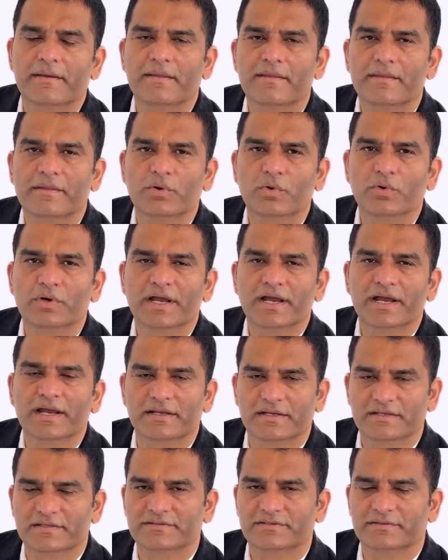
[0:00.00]

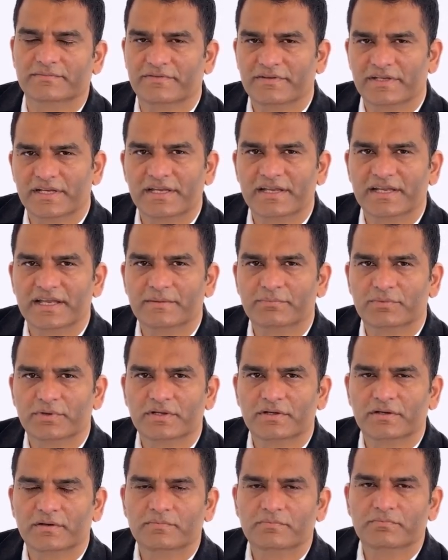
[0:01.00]
Locate the field
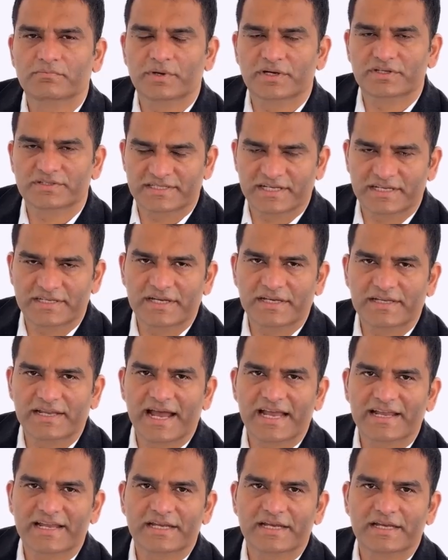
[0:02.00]
labeled Work Center
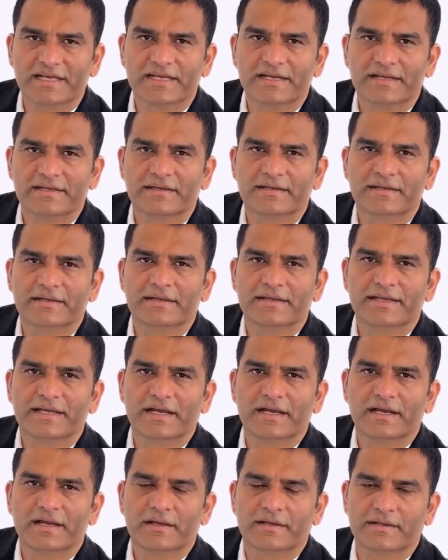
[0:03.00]
category.
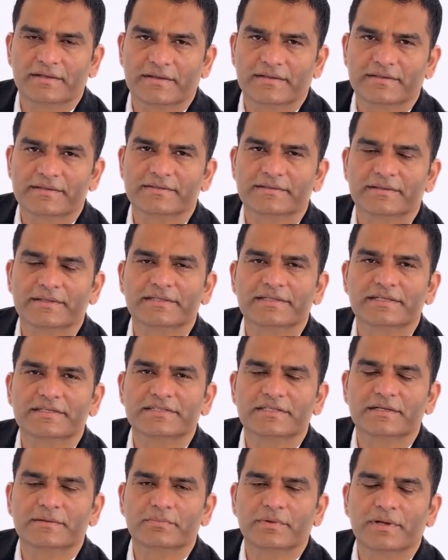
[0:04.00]
Here, the
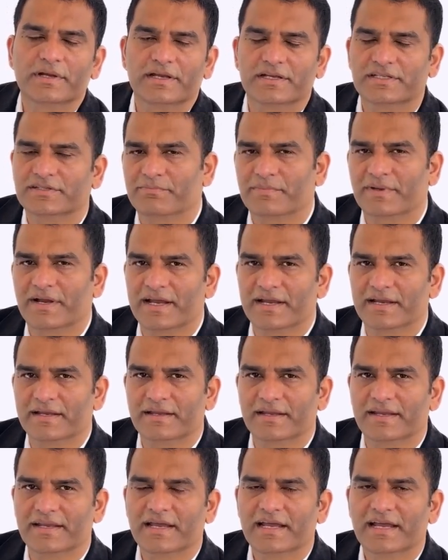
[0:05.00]
system will display
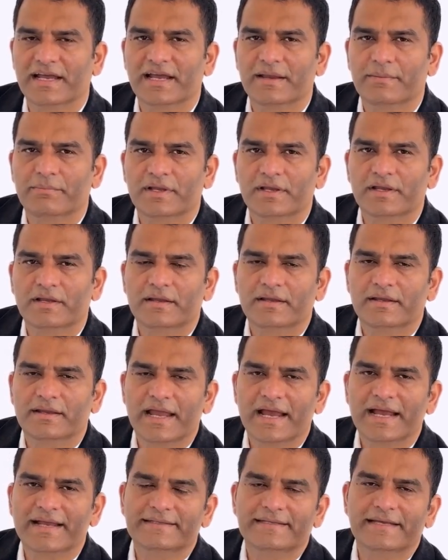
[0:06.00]
labor
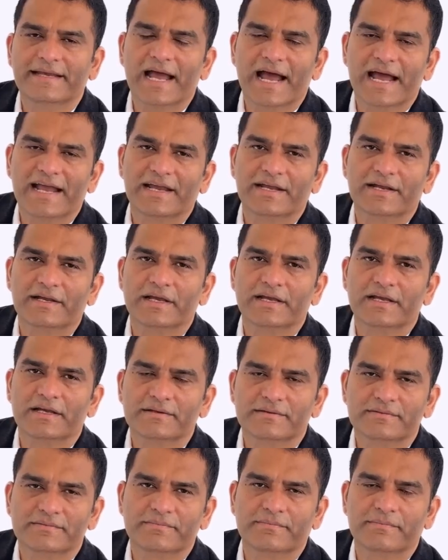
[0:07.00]
as the category.
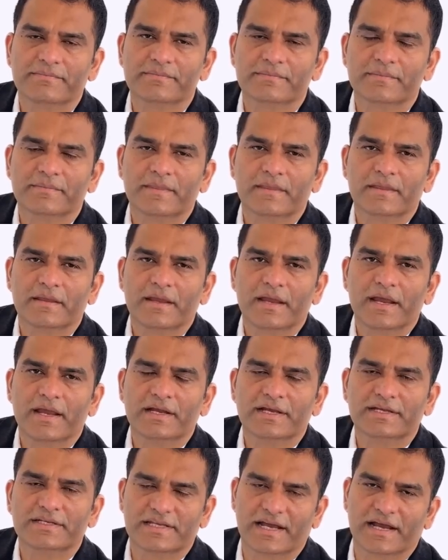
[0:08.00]

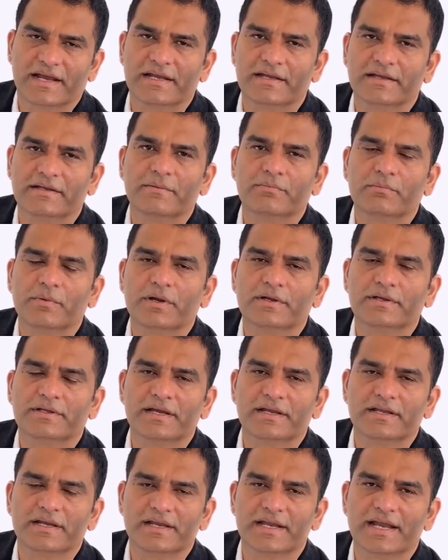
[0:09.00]
Understanding the work
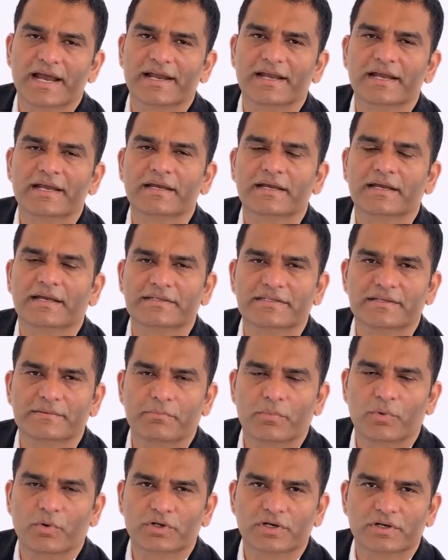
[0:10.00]
center category is
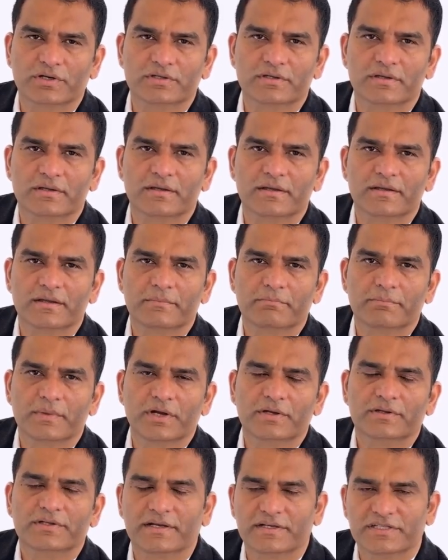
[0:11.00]
important
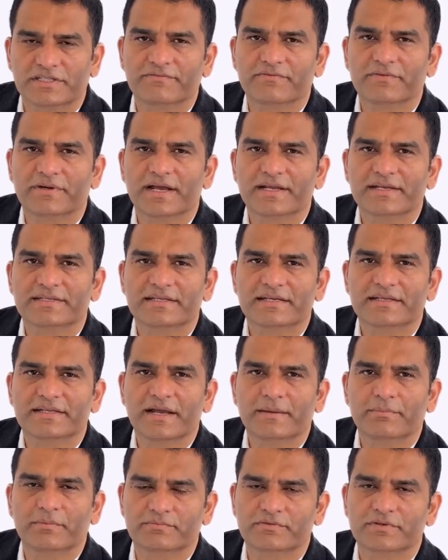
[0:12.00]
because it defines the
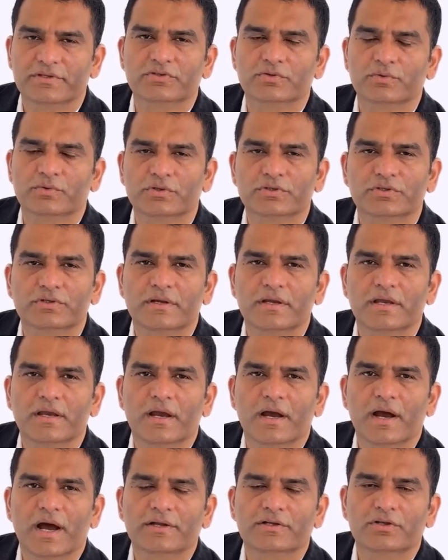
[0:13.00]
type of resource
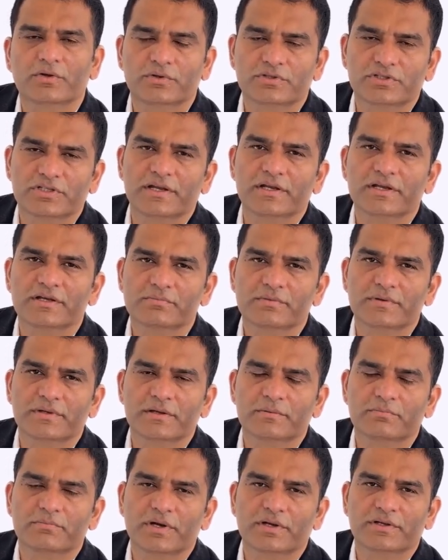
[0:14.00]
associated with
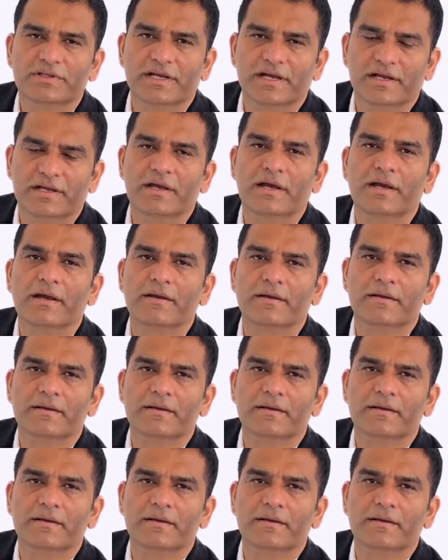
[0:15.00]
the work center.